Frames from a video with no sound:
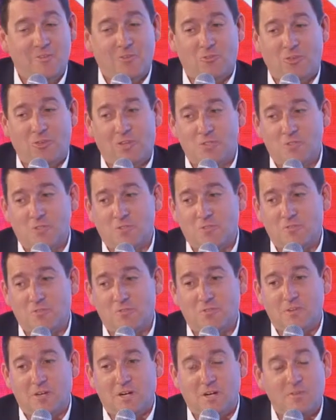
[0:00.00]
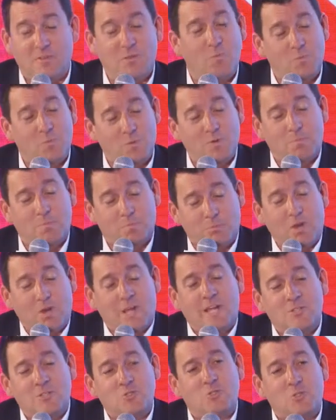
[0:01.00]
in, in the sense of uh, the,
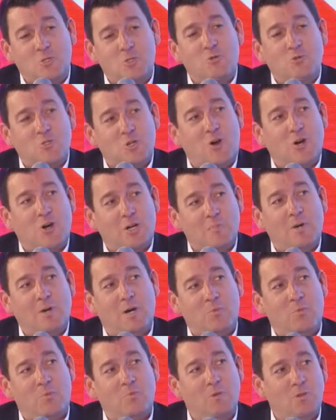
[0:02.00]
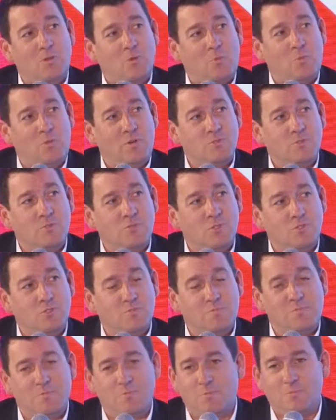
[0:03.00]
the brands that you talk about will be the
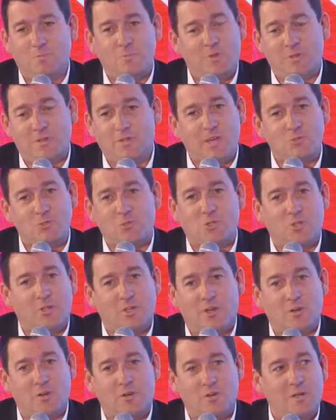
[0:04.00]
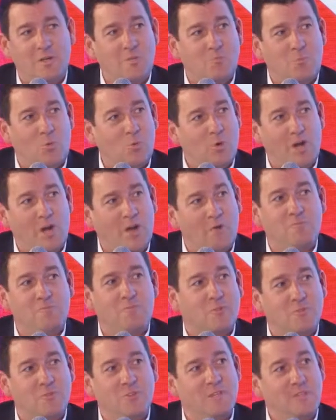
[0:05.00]
ones that just uh, less clutter and
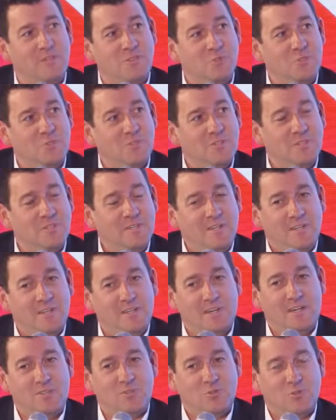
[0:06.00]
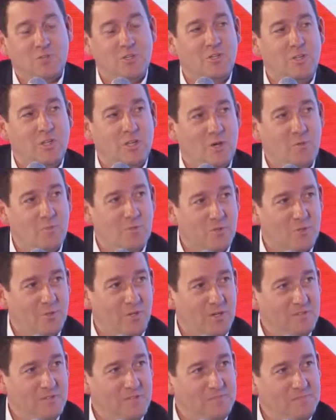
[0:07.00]
more helpful things uh, to let you get
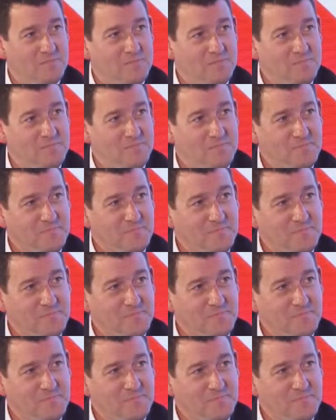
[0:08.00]
on with your life.